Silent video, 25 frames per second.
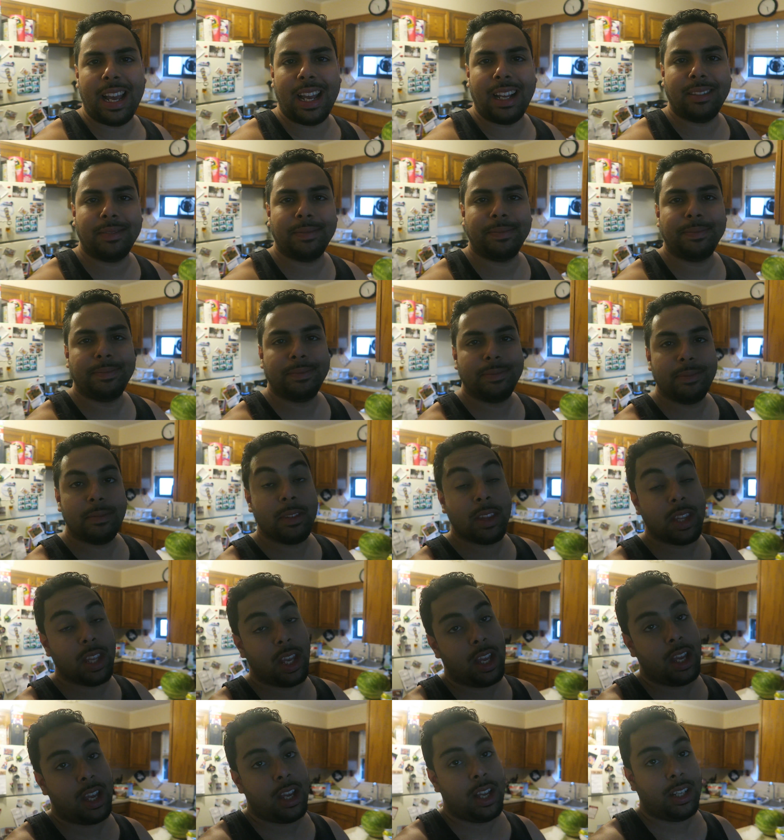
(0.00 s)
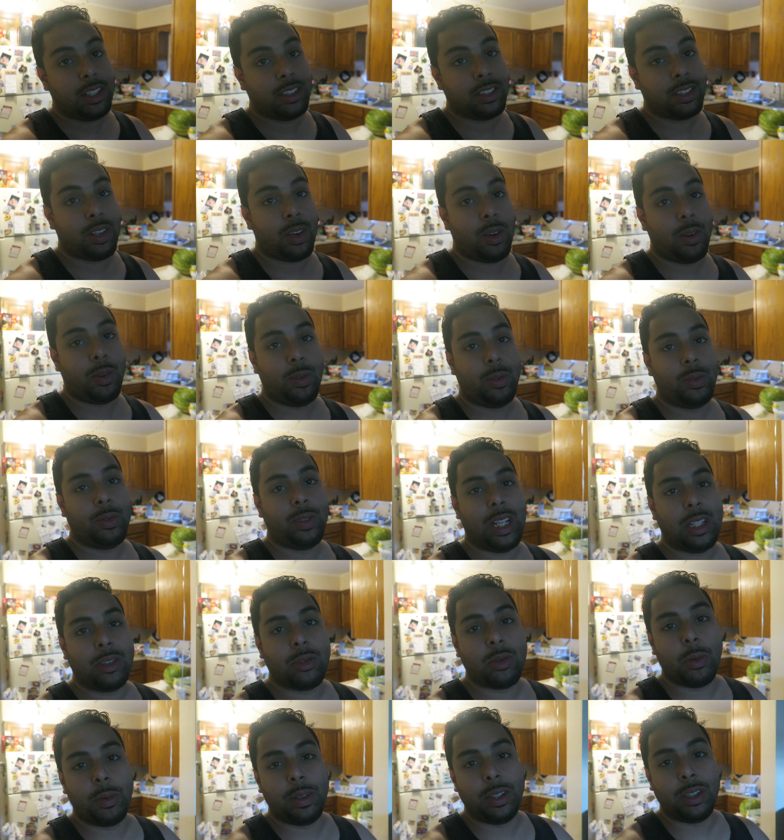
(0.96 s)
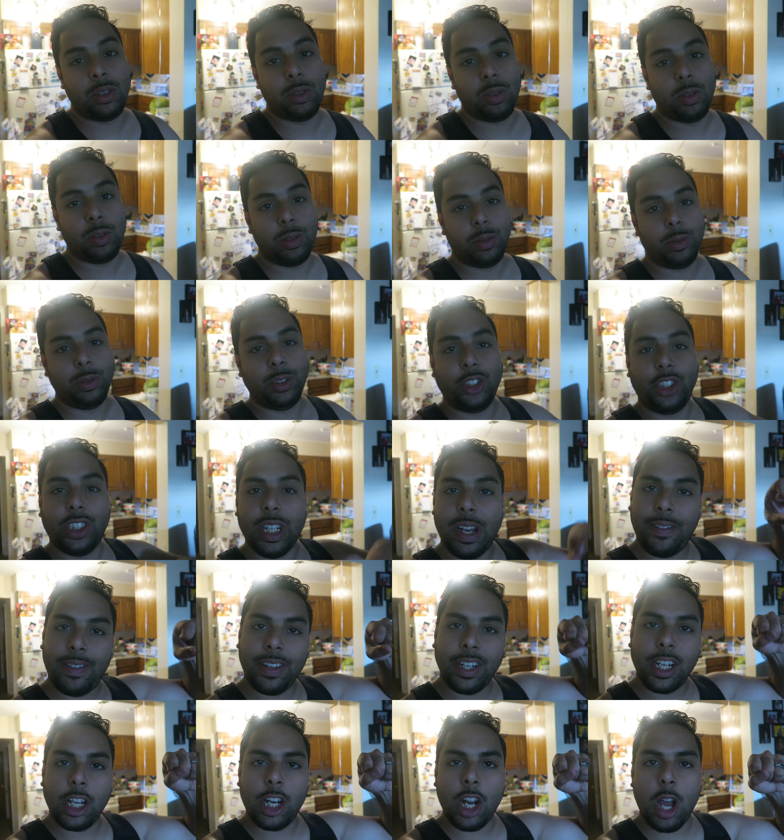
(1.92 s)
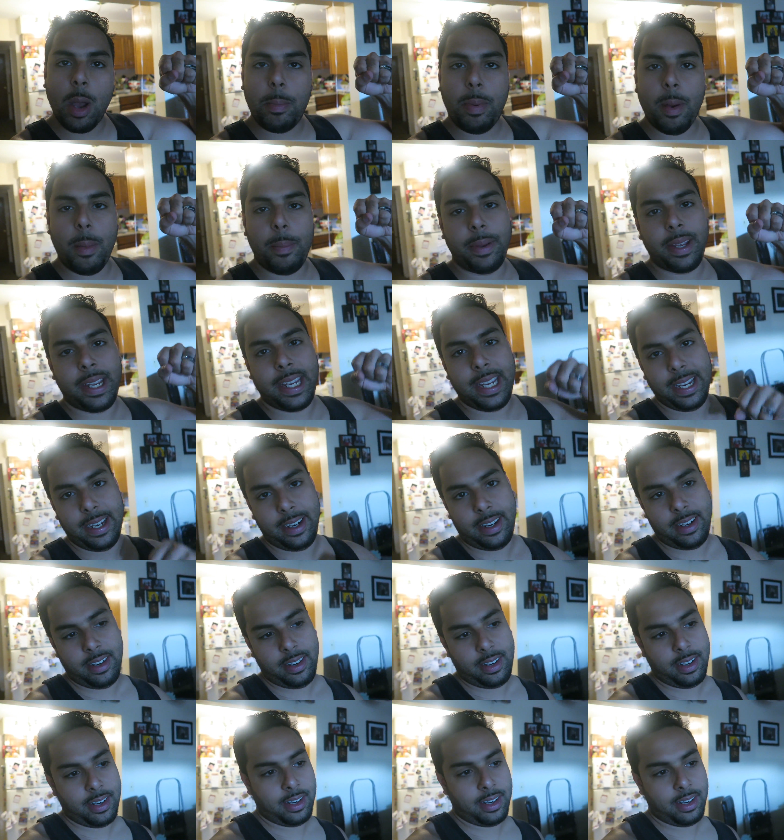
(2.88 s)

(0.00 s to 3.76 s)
that. So that's what we're doing. We're chefing it up in here.